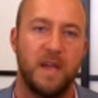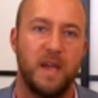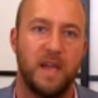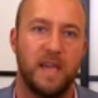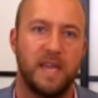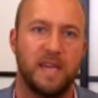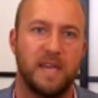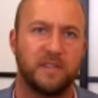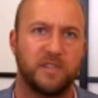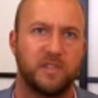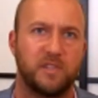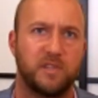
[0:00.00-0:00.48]

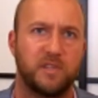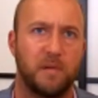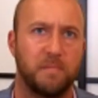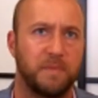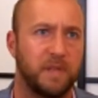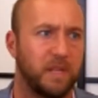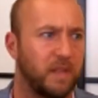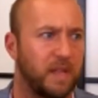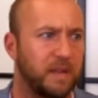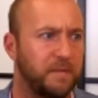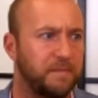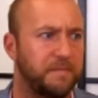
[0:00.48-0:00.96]
It's
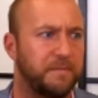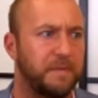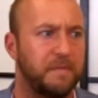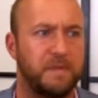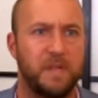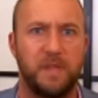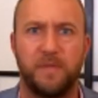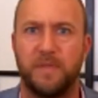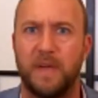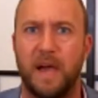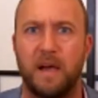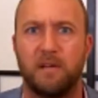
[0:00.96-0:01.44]
something like
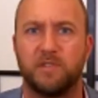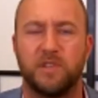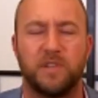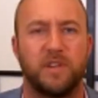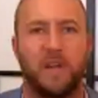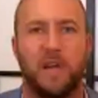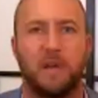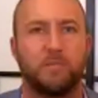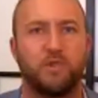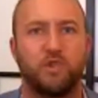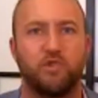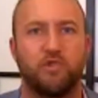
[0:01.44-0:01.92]
50,000
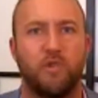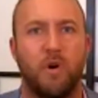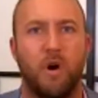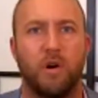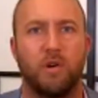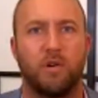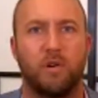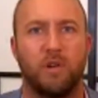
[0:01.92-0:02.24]
times stronger